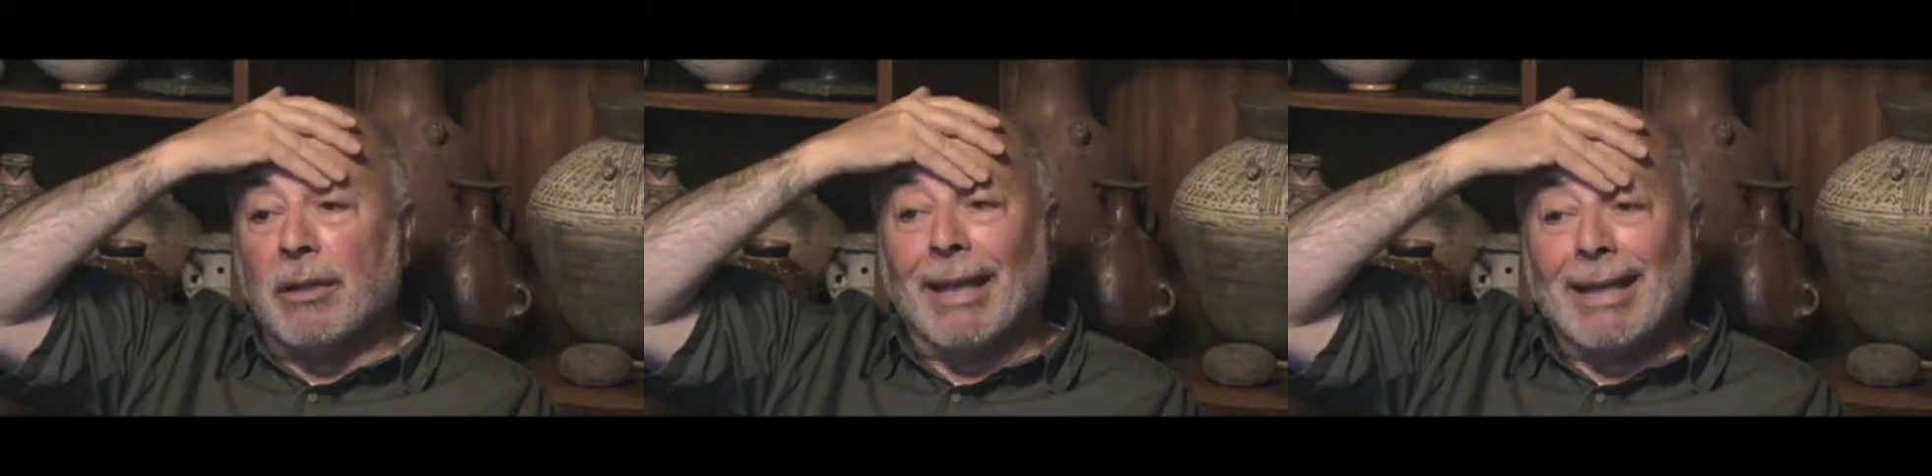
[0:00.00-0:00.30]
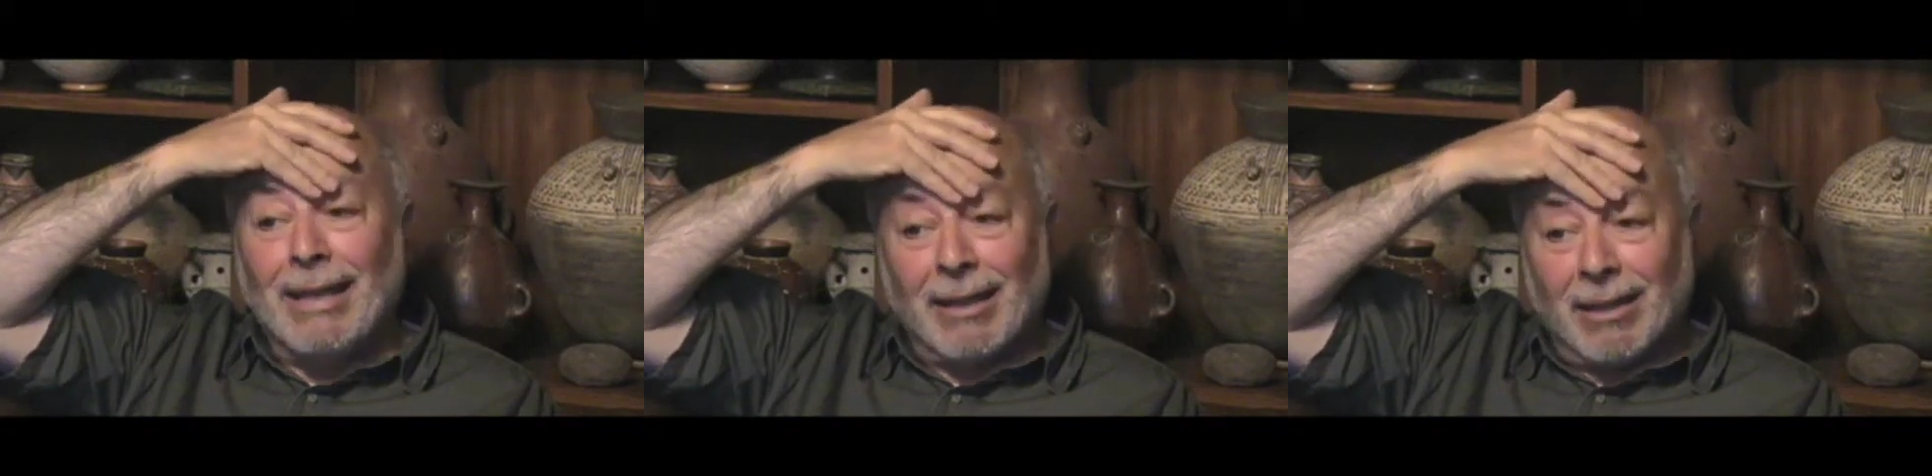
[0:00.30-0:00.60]

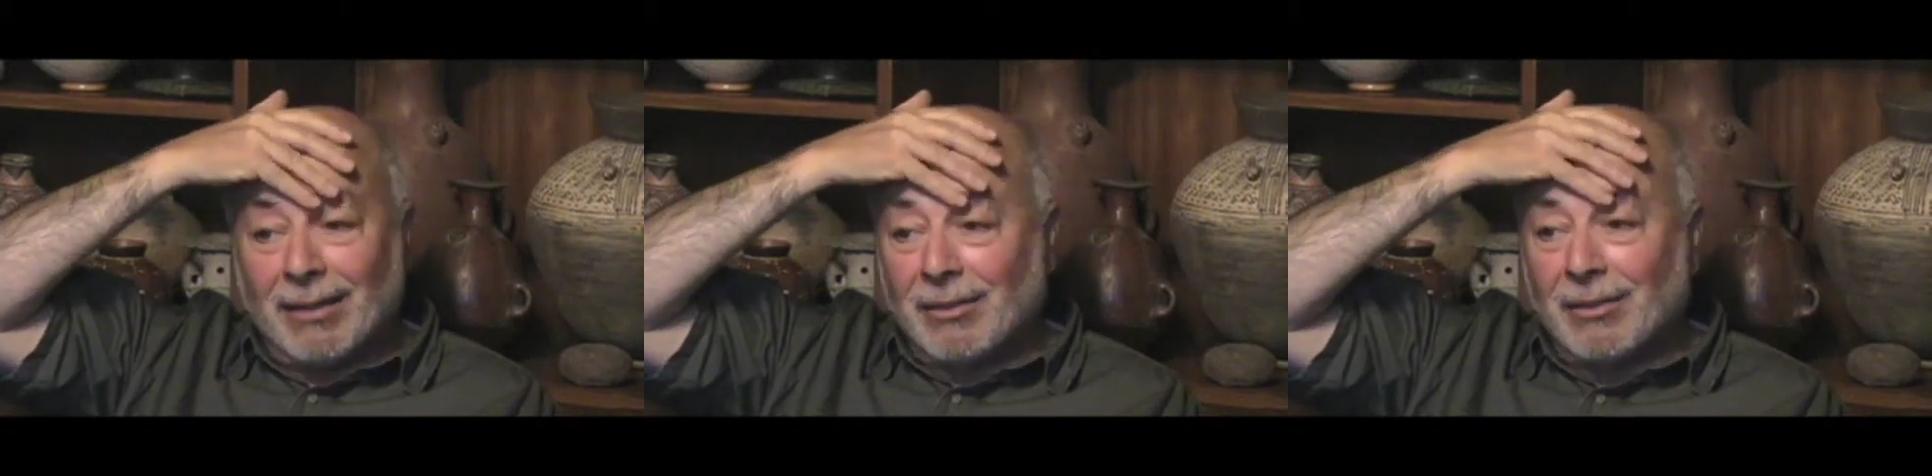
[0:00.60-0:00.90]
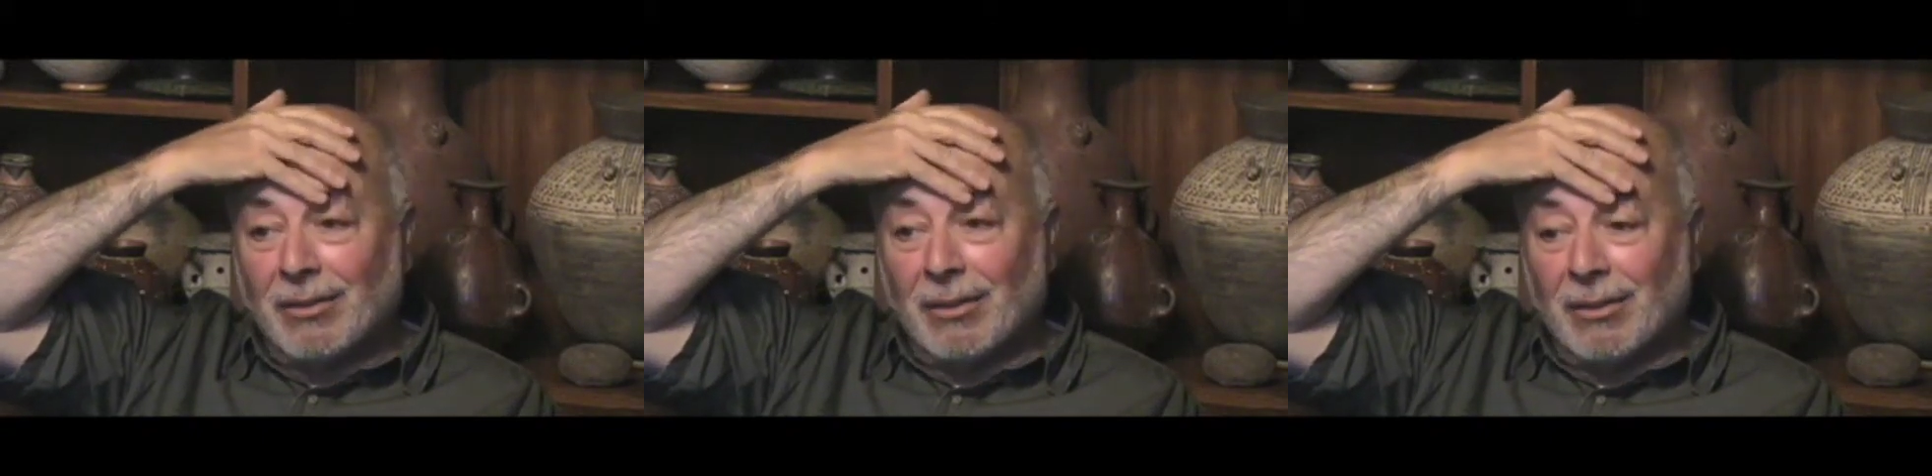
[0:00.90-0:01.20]

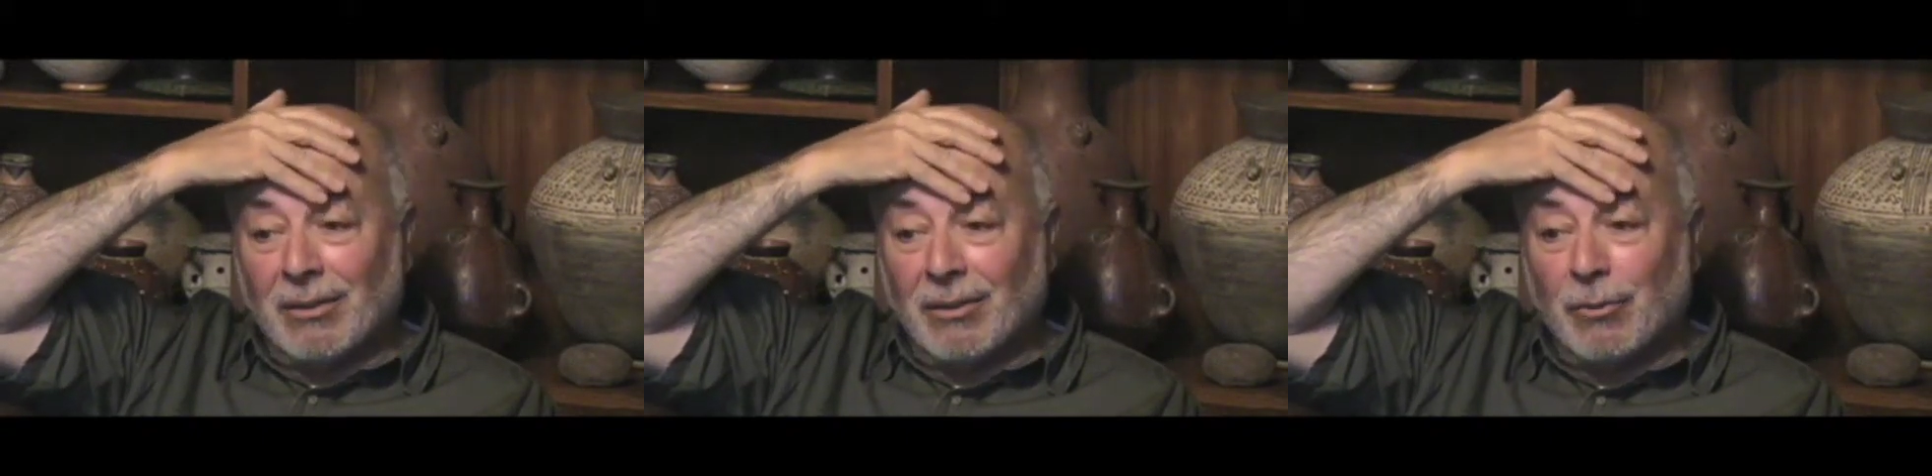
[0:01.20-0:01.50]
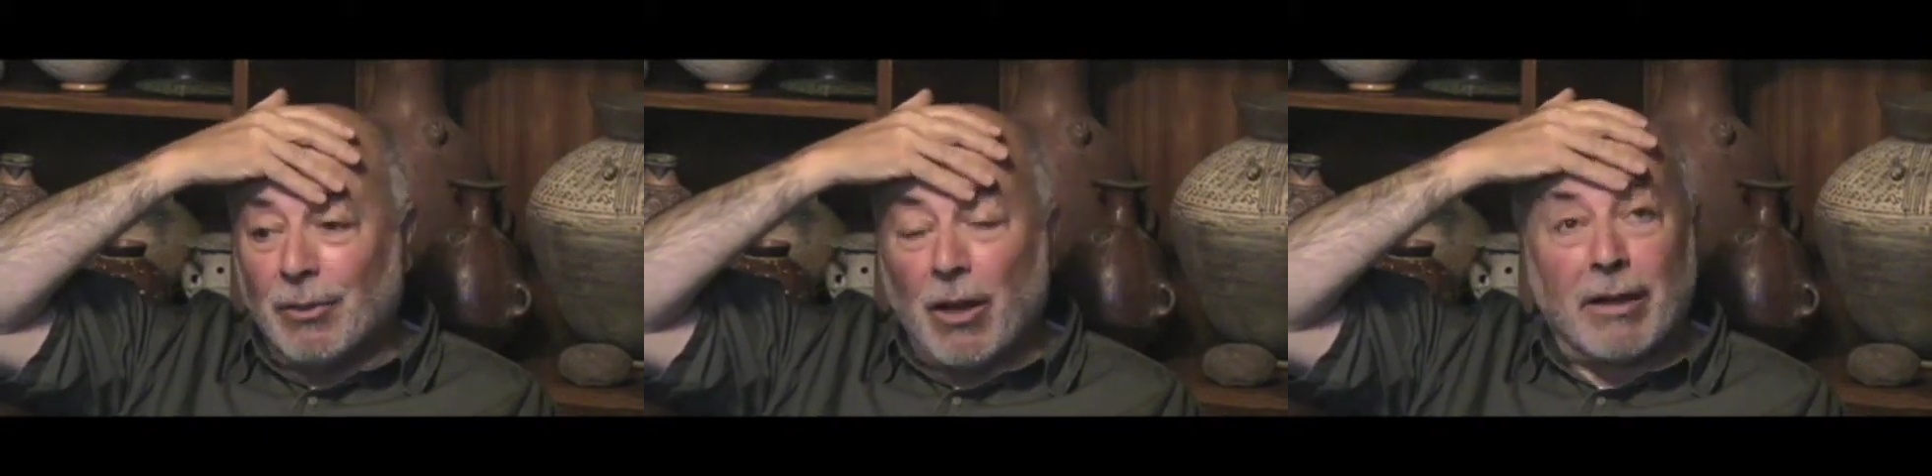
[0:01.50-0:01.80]
Incas
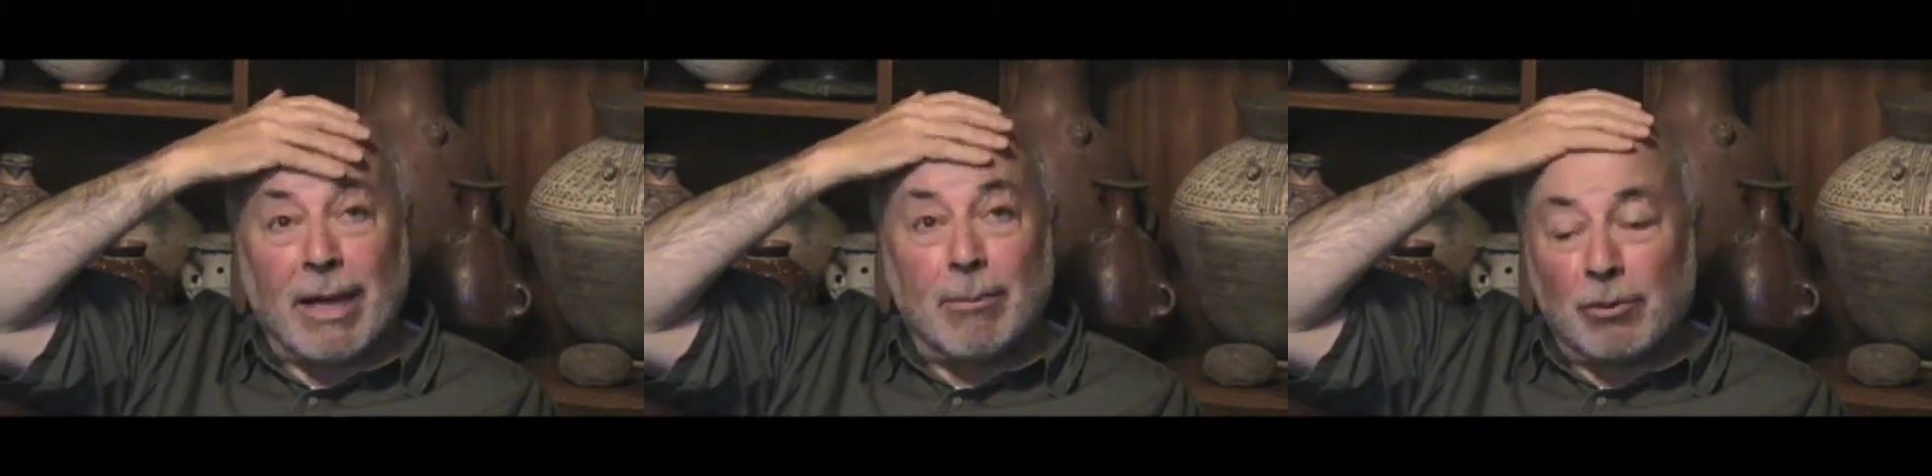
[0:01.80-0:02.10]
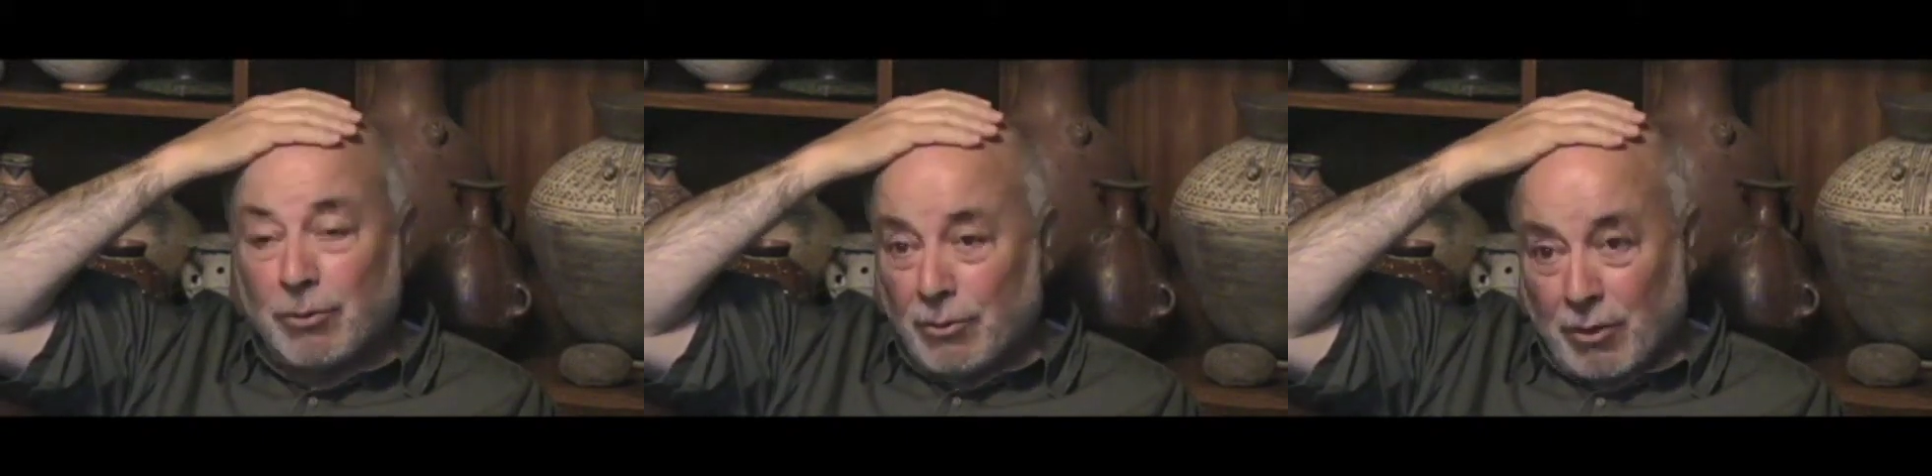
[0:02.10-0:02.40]
were not able
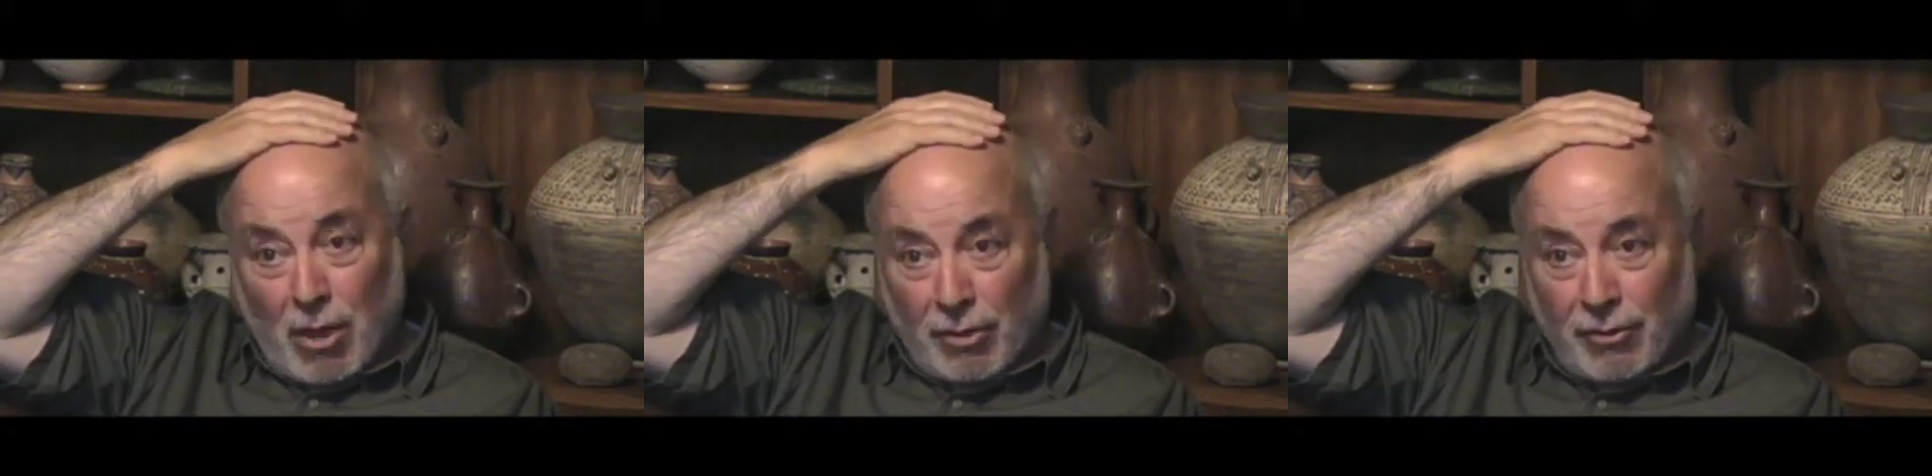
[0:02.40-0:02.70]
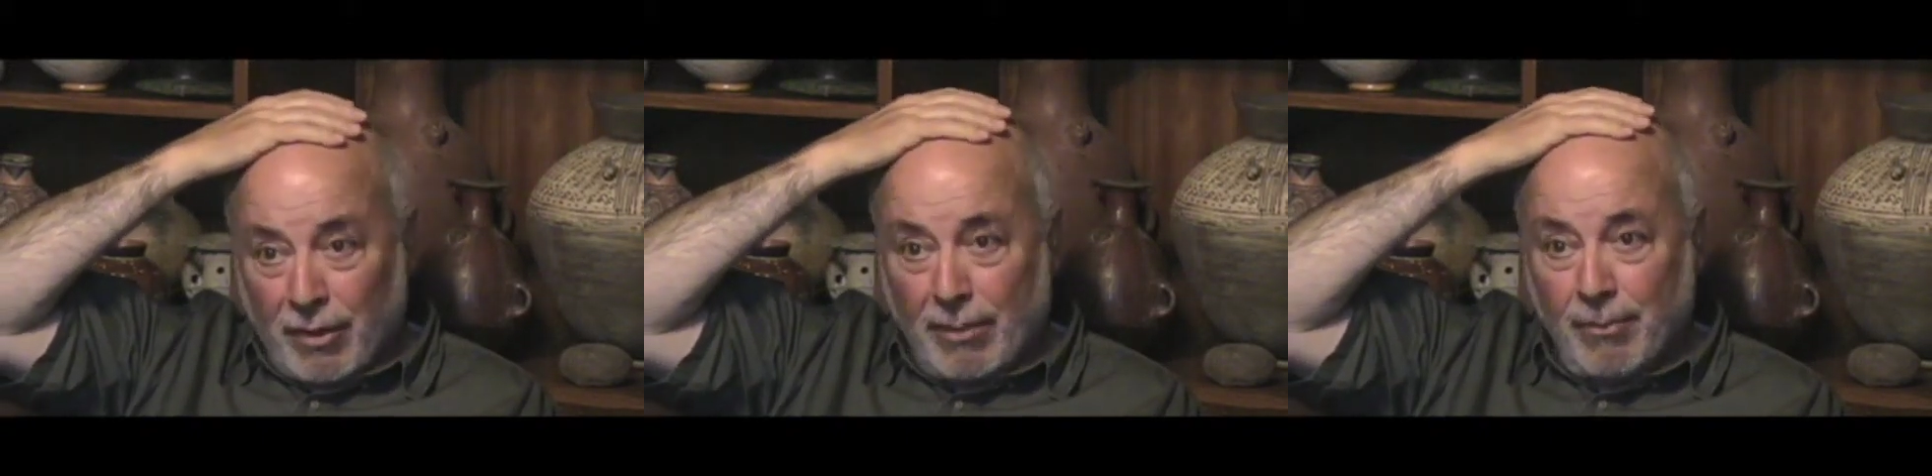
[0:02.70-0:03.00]
to conquer
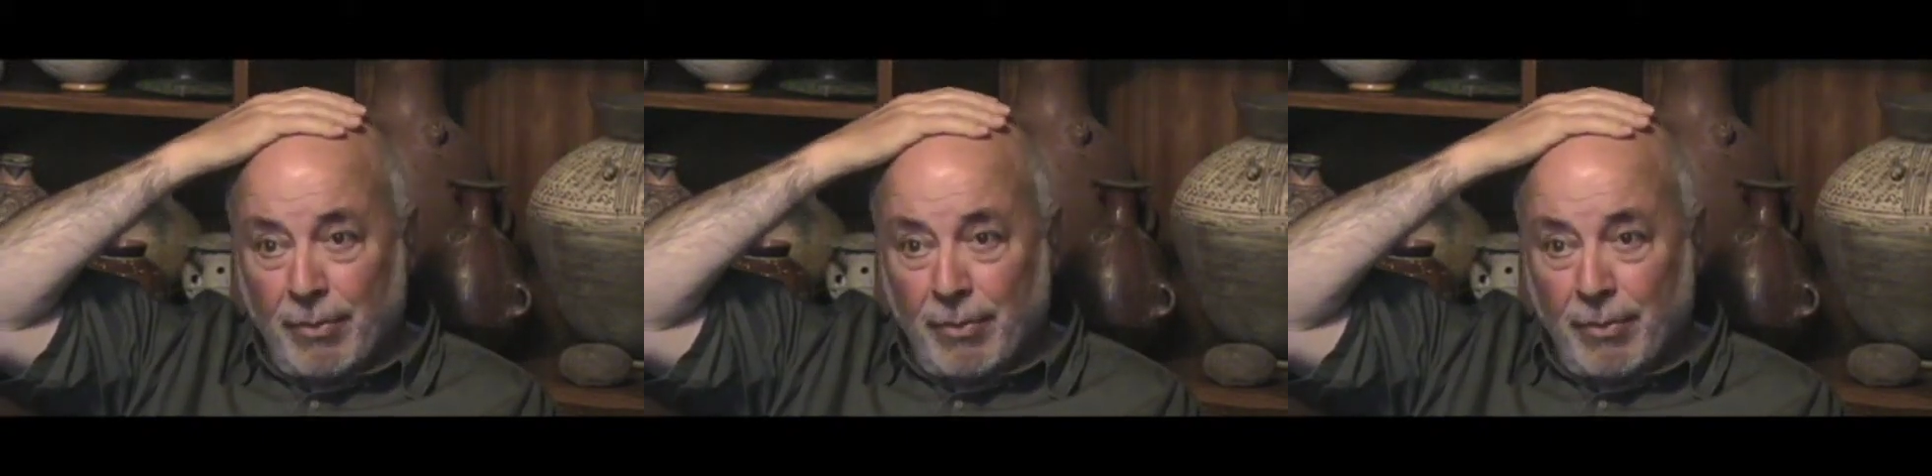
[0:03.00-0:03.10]
them.